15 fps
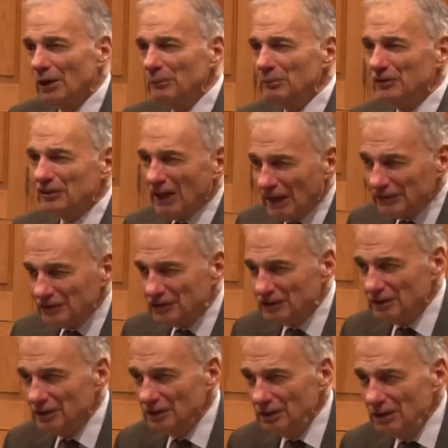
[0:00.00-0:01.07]
are
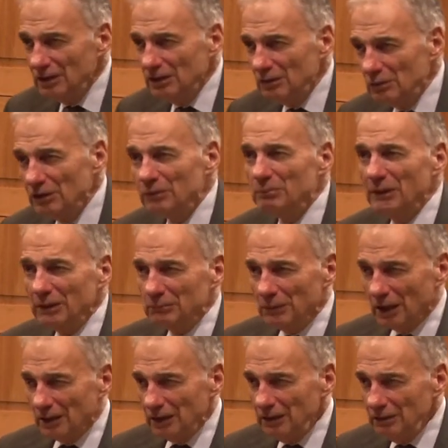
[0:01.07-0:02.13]
obsessed with big
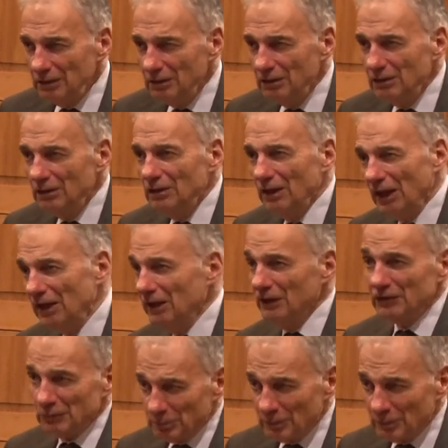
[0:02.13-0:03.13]
money, and it is a